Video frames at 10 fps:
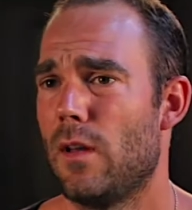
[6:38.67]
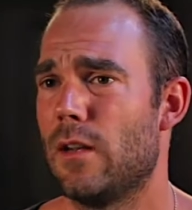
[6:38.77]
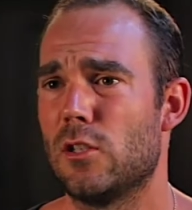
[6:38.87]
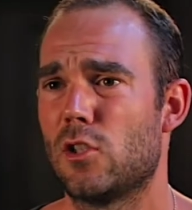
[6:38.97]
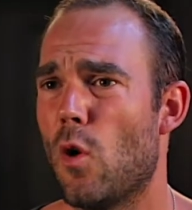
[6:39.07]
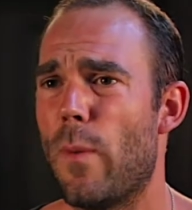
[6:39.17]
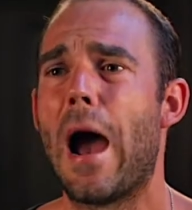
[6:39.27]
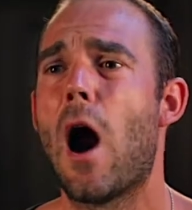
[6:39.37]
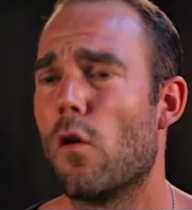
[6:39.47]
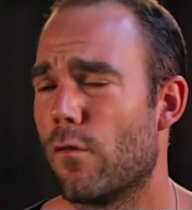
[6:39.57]
that is so
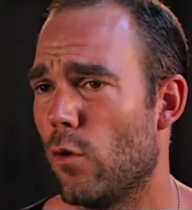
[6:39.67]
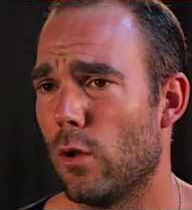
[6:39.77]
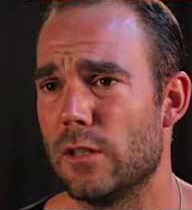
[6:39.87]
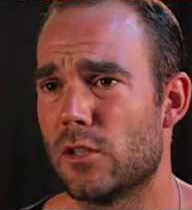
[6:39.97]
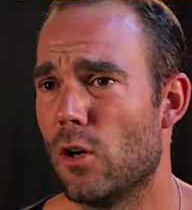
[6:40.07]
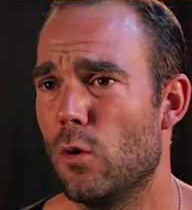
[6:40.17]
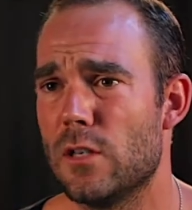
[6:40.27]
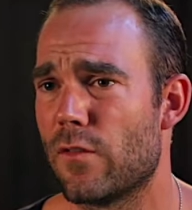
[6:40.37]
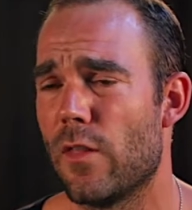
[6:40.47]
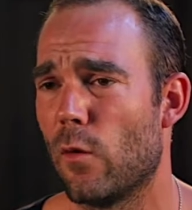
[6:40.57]
powerful and so
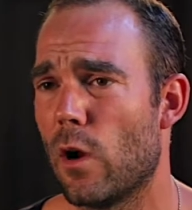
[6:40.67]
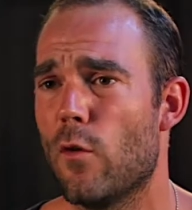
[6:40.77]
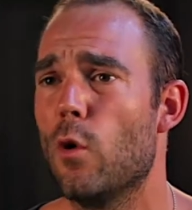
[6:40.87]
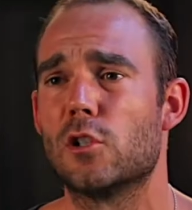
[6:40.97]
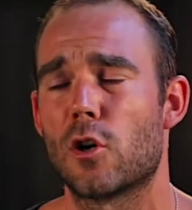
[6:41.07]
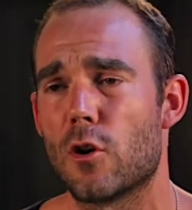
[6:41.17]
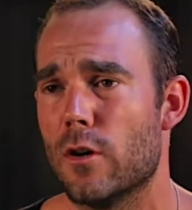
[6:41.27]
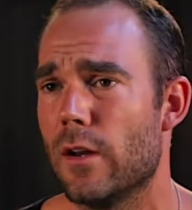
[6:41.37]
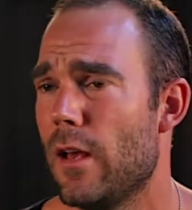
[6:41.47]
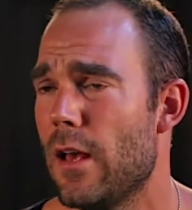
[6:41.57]
different than what I've always
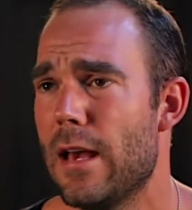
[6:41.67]
heard.